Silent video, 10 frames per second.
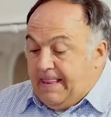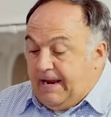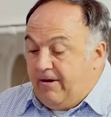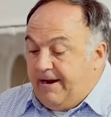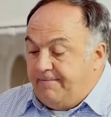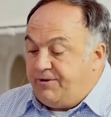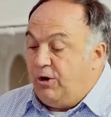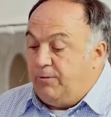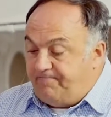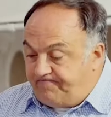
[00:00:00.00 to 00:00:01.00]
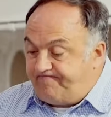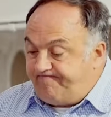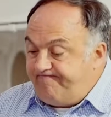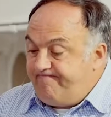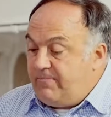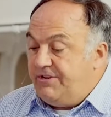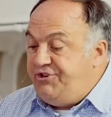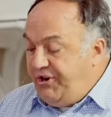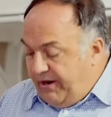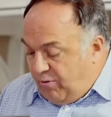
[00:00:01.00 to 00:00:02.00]
All right, so
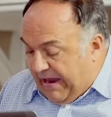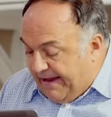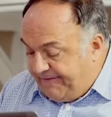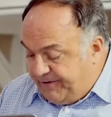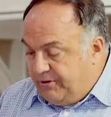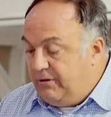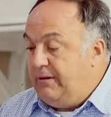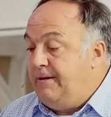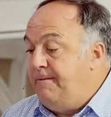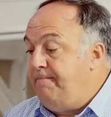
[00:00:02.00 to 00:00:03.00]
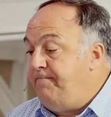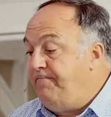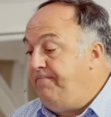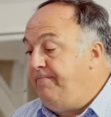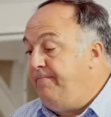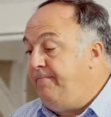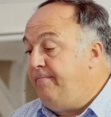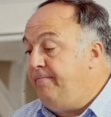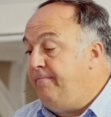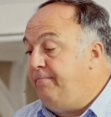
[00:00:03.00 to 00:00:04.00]
geographical
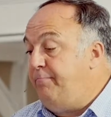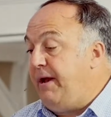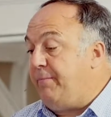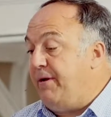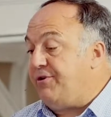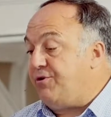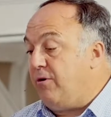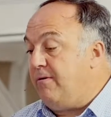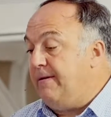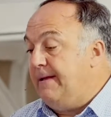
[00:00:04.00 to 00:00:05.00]
big picture.